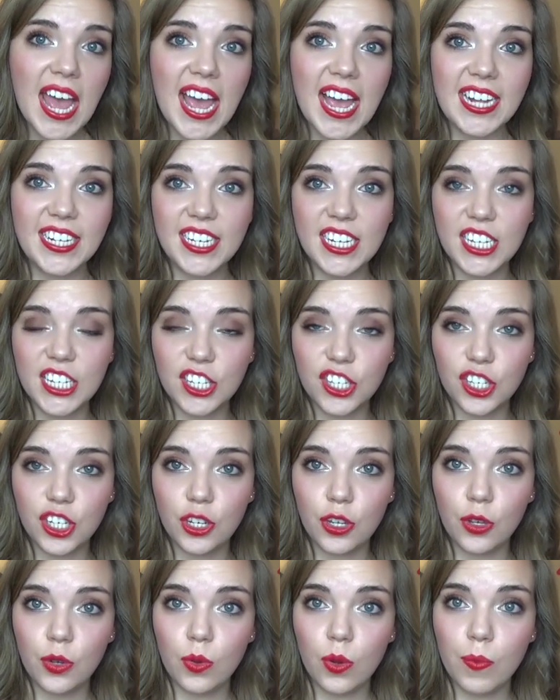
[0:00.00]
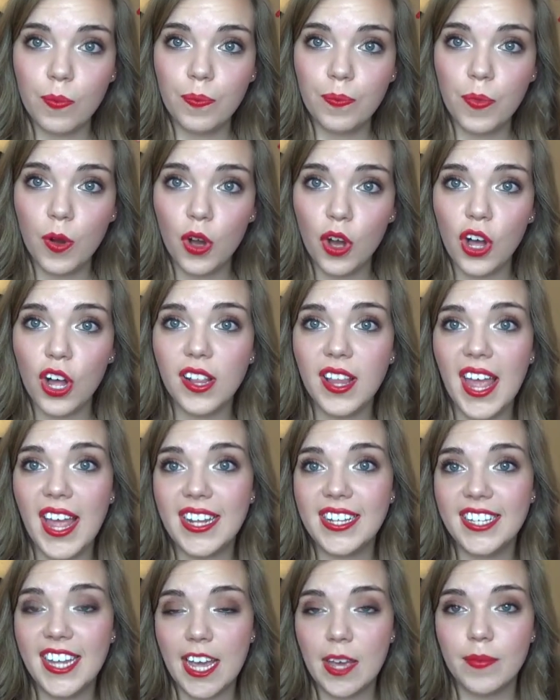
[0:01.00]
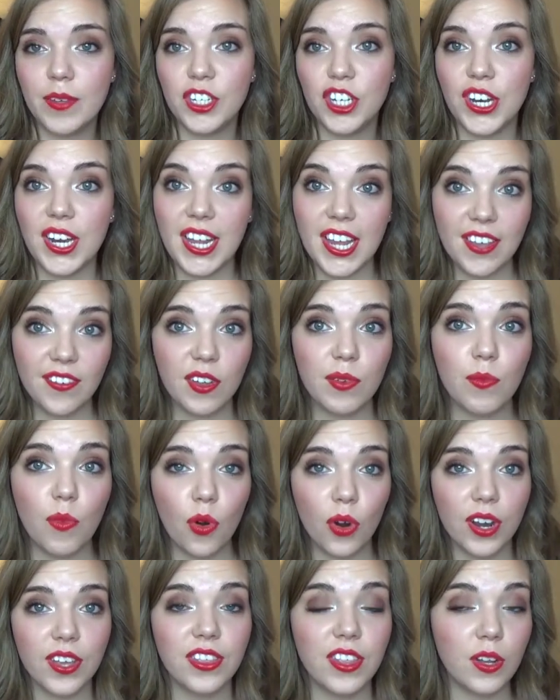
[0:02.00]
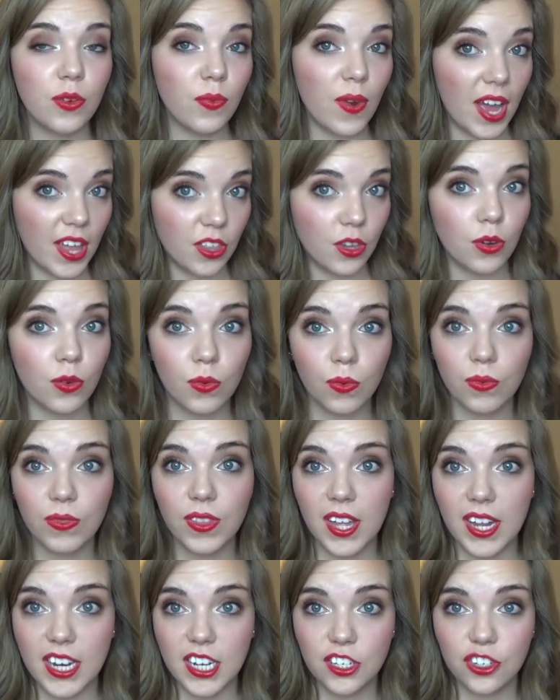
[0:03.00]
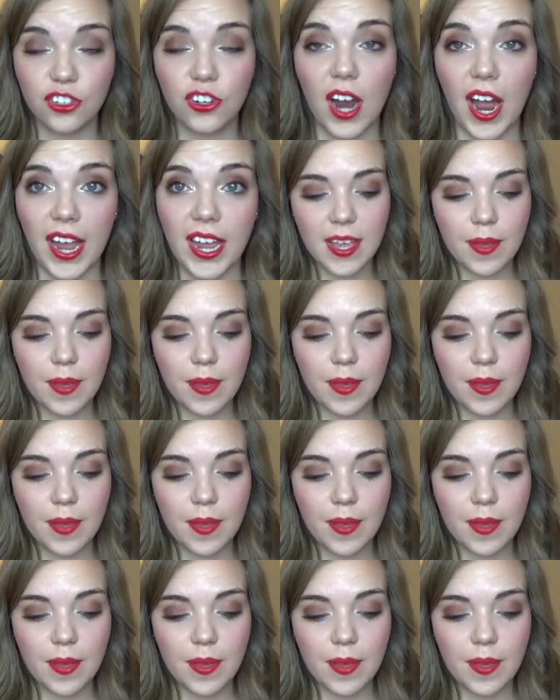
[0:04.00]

it tends to pull and damage it even more than rather than it's dry.